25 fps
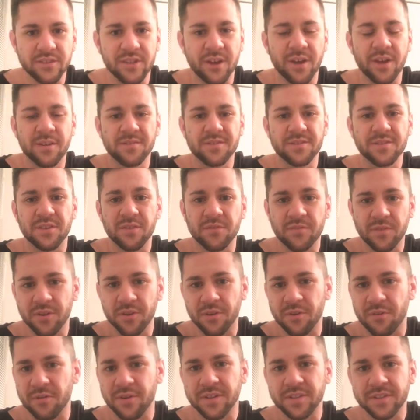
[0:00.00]
off, so if you
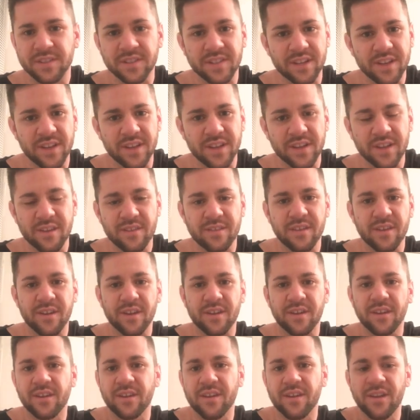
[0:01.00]
don't want to see
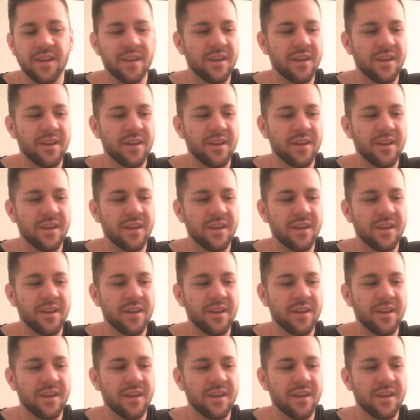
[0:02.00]
anything,